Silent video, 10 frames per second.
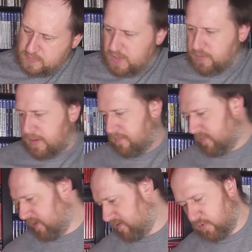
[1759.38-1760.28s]
Okay,
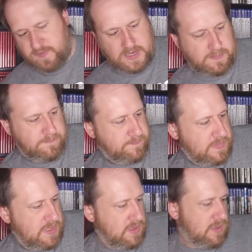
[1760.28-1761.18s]
let's move on.
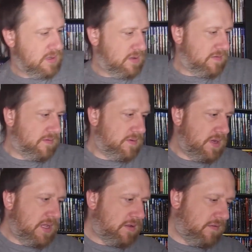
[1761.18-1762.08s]
So
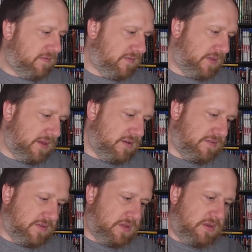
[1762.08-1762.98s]
next,
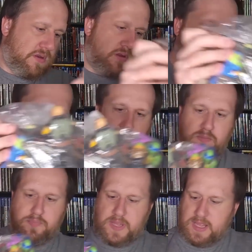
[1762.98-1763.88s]
here's another
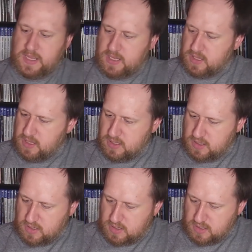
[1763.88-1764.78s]
bag.
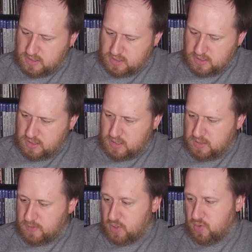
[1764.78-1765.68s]

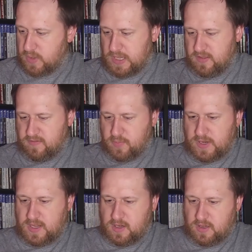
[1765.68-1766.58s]
Okay, this one
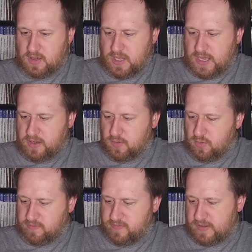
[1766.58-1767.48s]
had a lot of
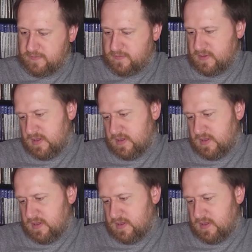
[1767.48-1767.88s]
cool stuff.